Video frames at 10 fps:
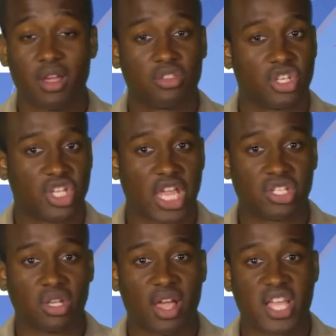The change
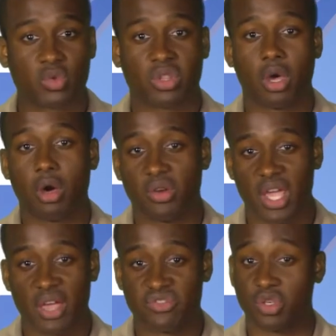aligns with
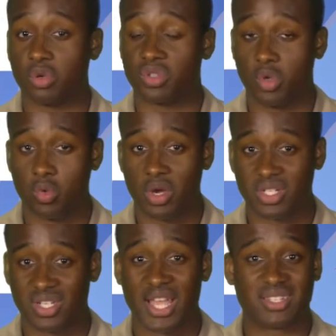ALNAV
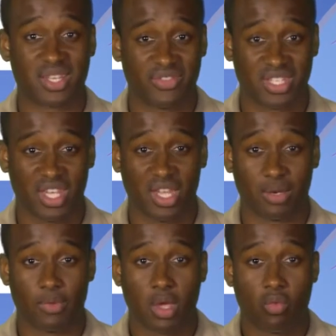021/17,
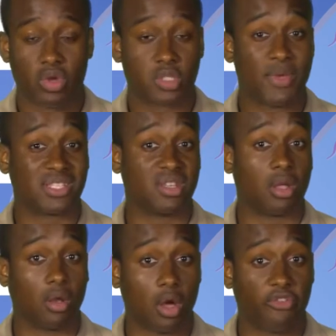which makes it
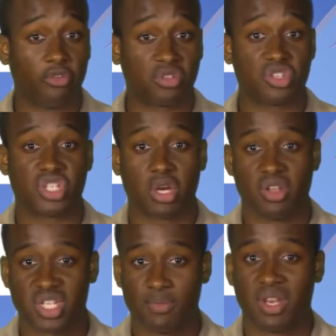unlawful to share
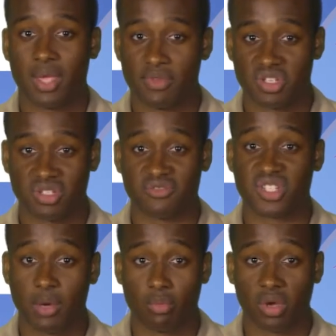intimate images of
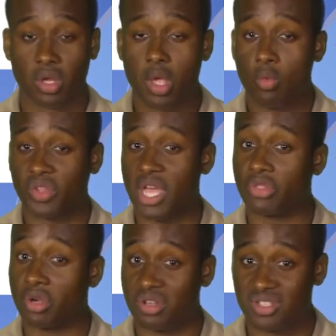someone without
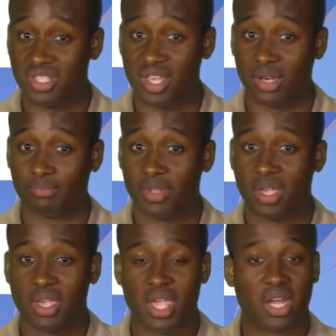their consent
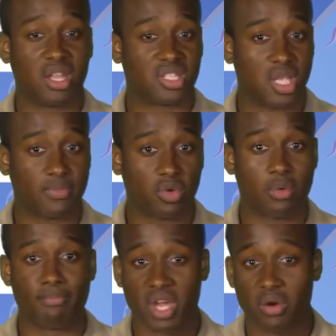in an attempt to
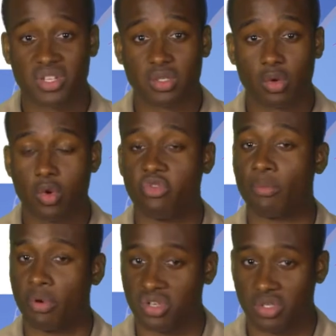embarrass or for
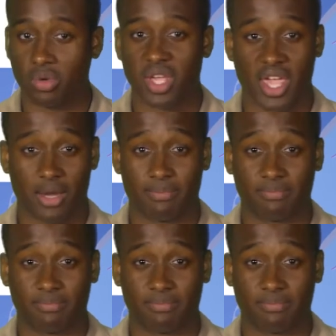personal gain.